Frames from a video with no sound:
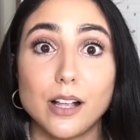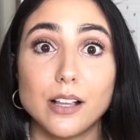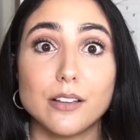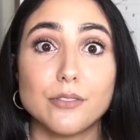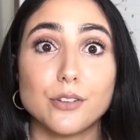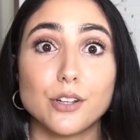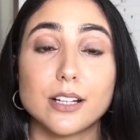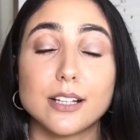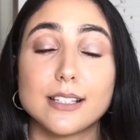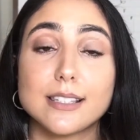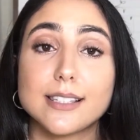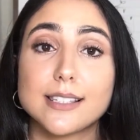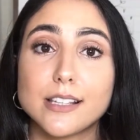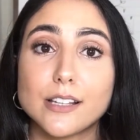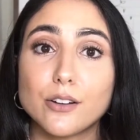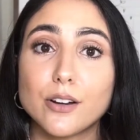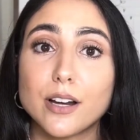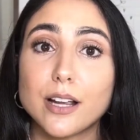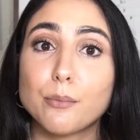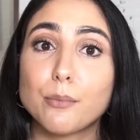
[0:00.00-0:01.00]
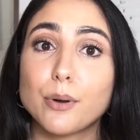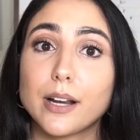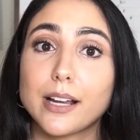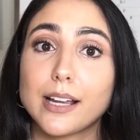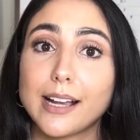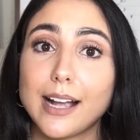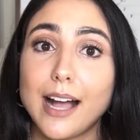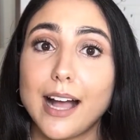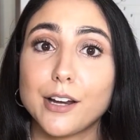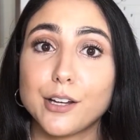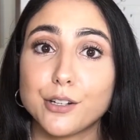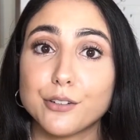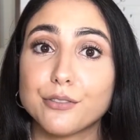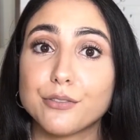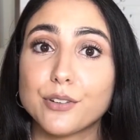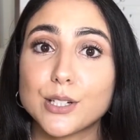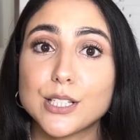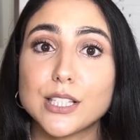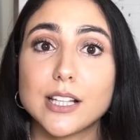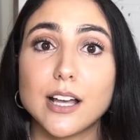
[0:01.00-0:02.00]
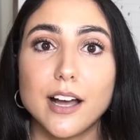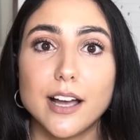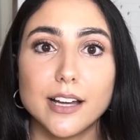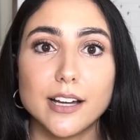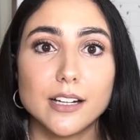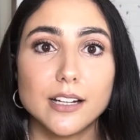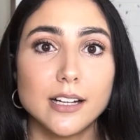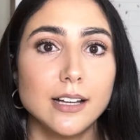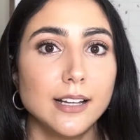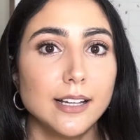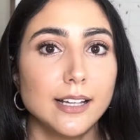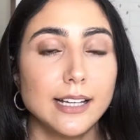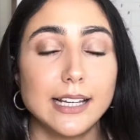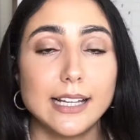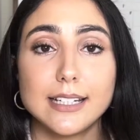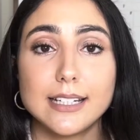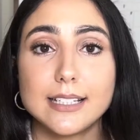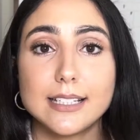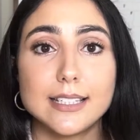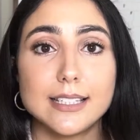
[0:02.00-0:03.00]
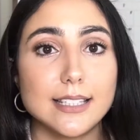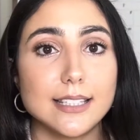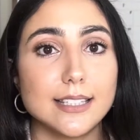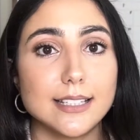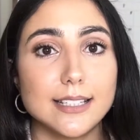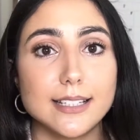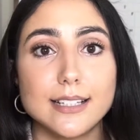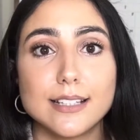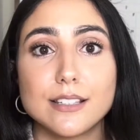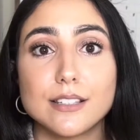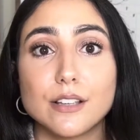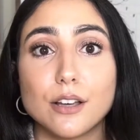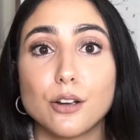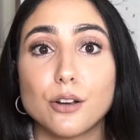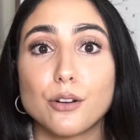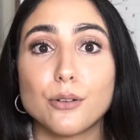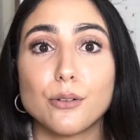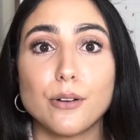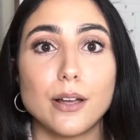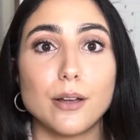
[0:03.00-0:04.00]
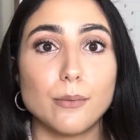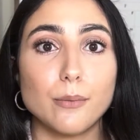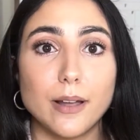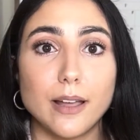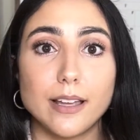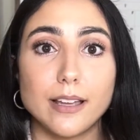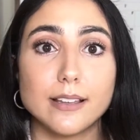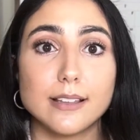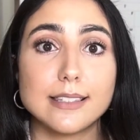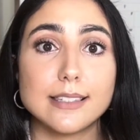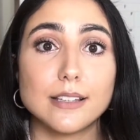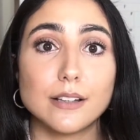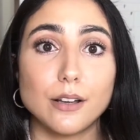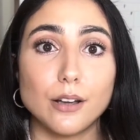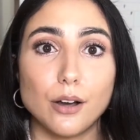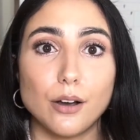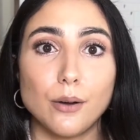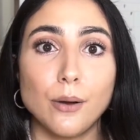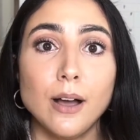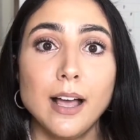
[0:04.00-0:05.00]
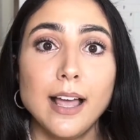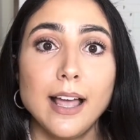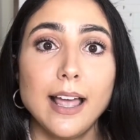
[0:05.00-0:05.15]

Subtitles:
If you're considering bringing on your first hire, an assistant is a great way to go.